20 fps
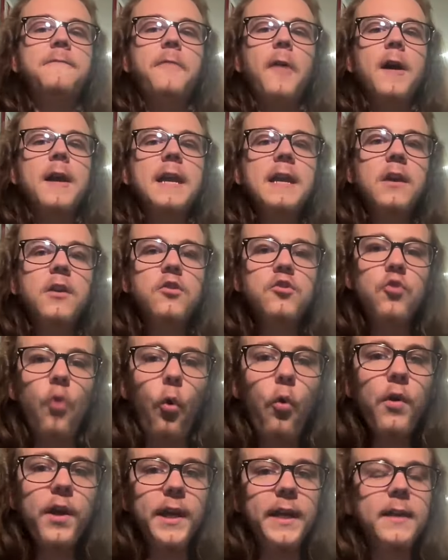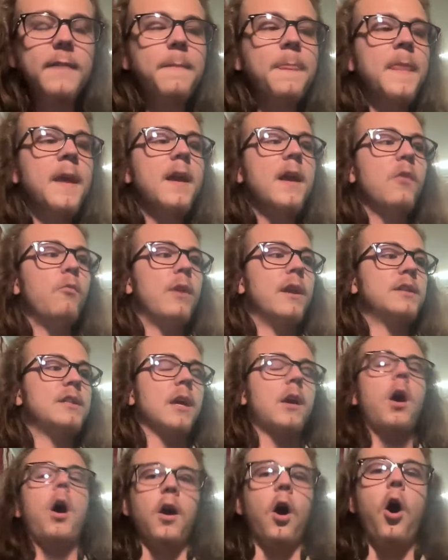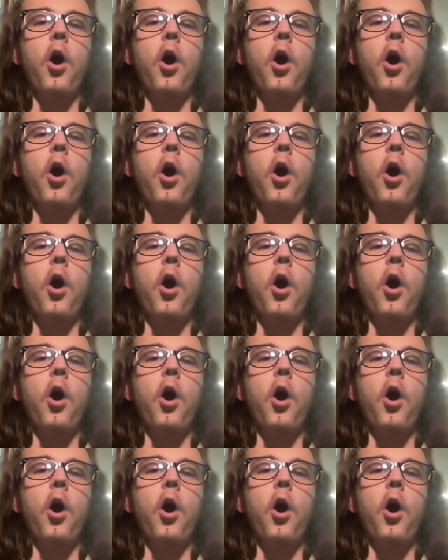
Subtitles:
fucking annoying when it's like,